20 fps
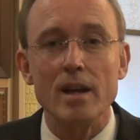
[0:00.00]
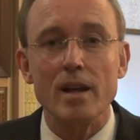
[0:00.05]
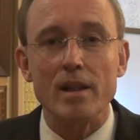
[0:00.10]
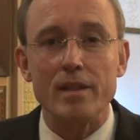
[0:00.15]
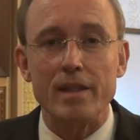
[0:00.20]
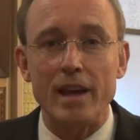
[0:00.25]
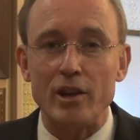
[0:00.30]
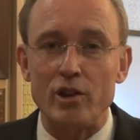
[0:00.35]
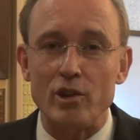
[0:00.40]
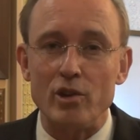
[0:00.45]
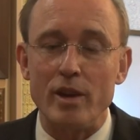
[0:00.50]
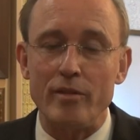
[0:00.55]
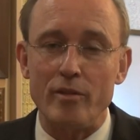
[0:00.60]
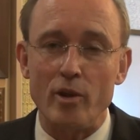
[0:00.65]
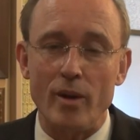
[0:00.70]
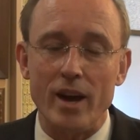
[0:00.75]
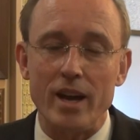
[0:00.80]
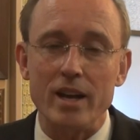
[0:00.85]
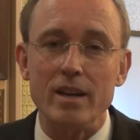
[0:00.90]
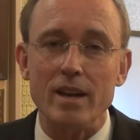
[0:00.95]
Thank you,
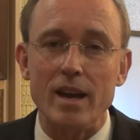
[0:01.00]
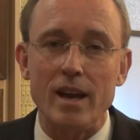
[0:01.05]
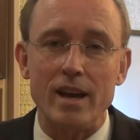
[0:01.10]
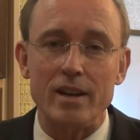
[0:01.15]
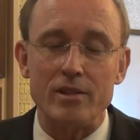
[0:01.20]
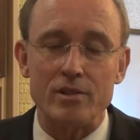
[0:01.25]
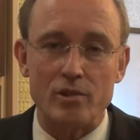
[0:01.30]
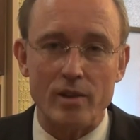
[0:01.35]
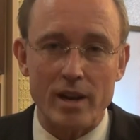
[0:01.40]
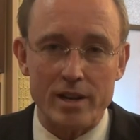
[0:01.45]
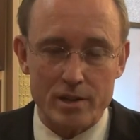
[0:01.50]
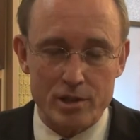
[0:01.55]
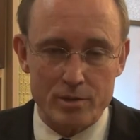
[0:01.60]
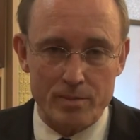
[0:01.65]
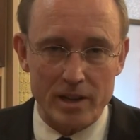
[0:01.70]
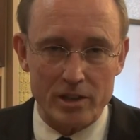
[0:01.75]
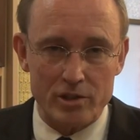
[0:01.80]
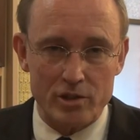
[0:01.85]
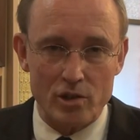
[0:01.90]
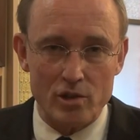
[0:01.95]
everyone. It's great to
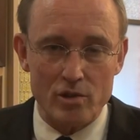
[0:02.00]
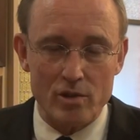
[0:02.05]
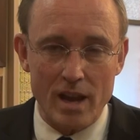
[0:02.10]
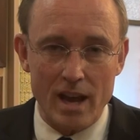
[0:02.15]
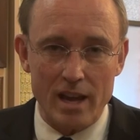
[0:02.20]
speak to you,